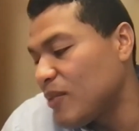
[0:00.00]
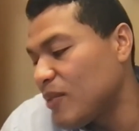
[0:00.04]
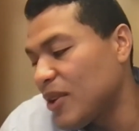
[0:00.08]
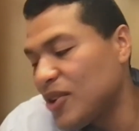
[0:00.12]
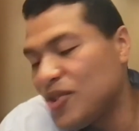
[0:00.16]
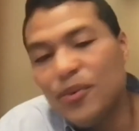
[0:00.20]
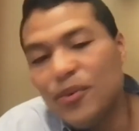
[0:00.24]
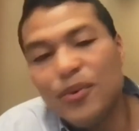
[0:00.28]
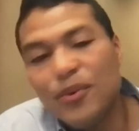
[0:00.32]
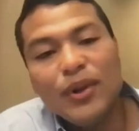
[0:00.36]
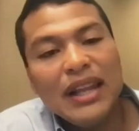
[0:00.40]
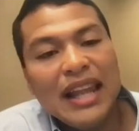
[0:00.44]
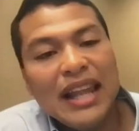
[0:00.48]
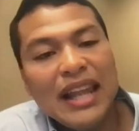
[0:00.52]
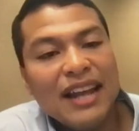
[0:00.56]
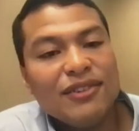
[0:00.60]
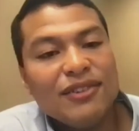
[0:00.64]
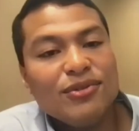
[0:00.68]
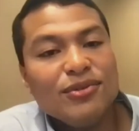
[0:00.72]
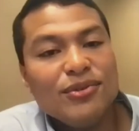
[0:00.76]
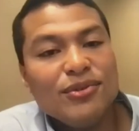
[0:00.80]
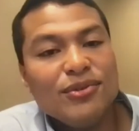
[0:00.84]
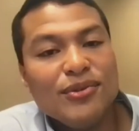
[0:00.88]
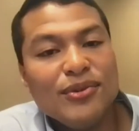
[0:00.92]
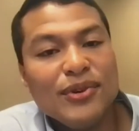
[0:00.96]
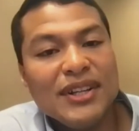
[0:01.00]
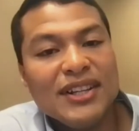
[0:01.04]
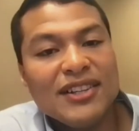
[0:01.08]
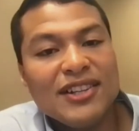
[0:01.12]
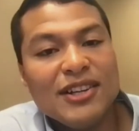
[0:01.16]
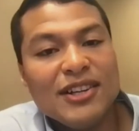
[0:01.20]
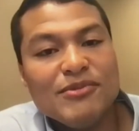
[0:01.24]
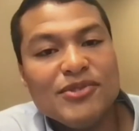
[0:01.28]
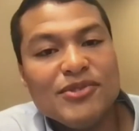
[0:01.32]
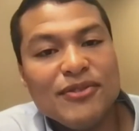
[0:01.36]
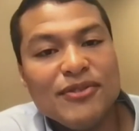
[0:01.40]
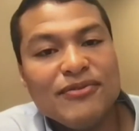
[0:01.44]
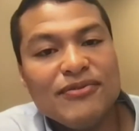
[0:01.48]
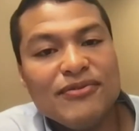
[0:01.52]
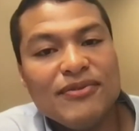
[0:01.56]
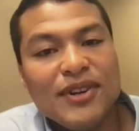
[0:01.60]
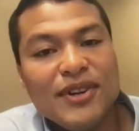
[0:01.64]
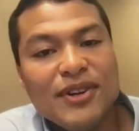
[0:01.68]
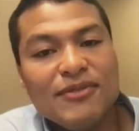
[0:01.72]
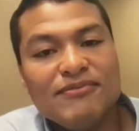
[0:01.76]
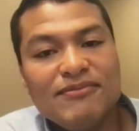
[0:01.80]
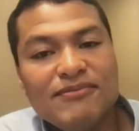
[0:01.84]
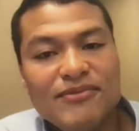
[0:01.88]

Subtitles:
what you would like to do in terms of